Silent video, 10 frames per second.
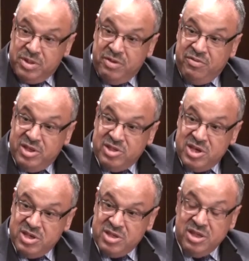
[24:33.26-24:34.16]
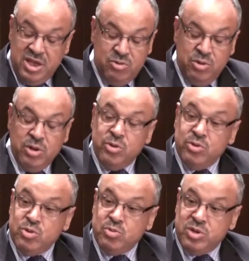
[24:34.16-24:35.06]
differentiation. It will
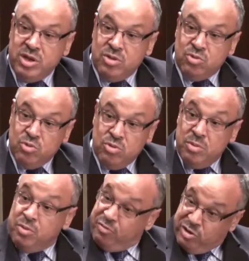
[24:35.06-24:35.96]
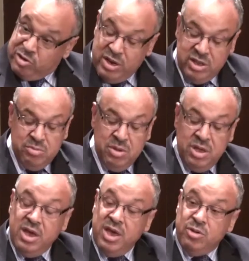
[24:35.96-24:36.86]
grow subject to professionalism.
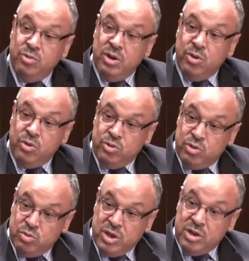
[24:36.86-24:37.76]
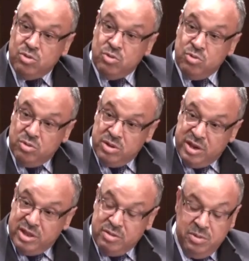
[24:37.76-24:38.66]
It will grow subject to
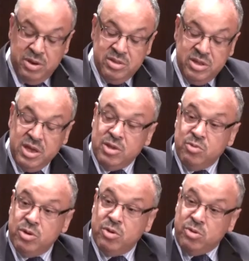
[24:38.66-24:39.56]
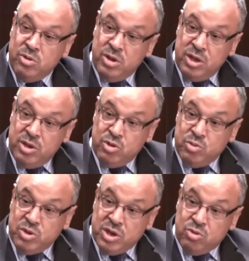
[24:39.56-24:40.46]
transparency. It will grow
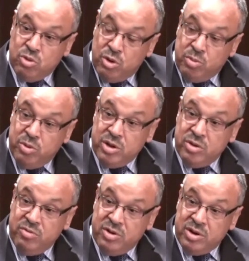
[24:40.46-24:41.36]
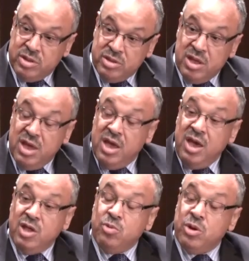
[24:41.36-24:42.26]
subject to corporate governance.
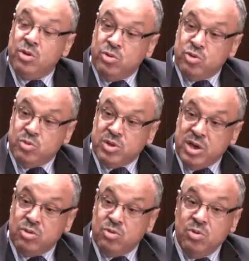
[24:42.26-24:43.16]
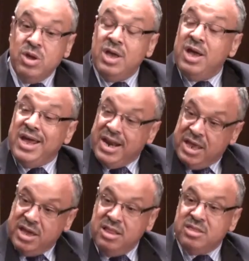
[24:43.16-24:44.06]
It will grow subject to
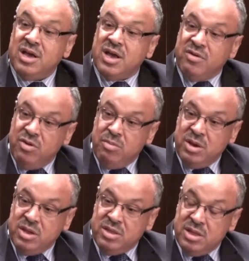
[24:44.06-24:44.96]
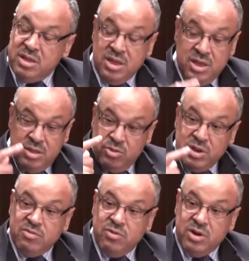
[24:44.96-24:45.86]
real Takaful mindset. Do
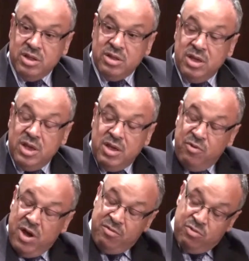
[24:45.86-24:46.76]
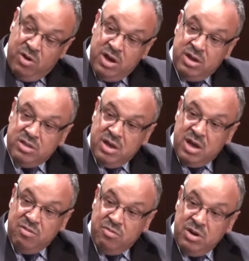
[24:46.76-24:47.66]
not forget, if we have to act
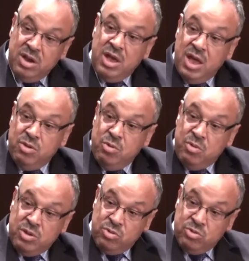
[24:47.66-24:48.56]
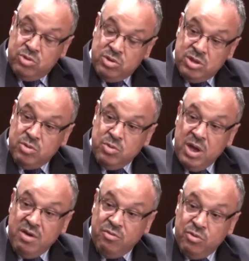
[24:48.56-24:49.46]
Takaful and we want to succeed, we
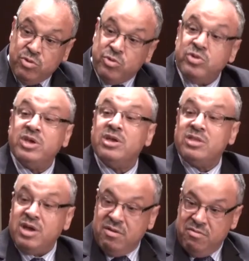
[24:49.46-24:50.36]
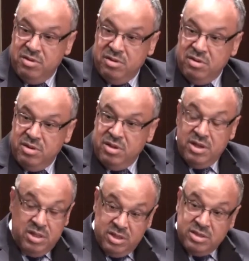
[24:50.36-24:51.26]
have also to take Takaful.
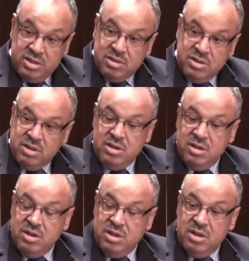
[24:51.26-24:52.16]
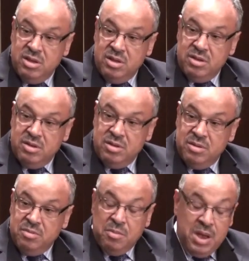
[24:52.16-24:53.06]
This is
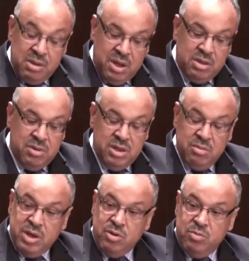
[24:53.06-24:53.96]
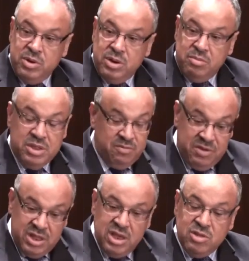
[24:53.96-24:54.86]
my opinion, but
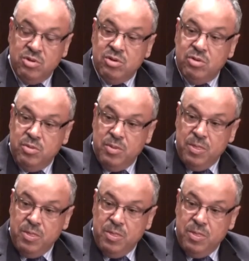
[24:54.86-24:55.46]
definitely it will grow.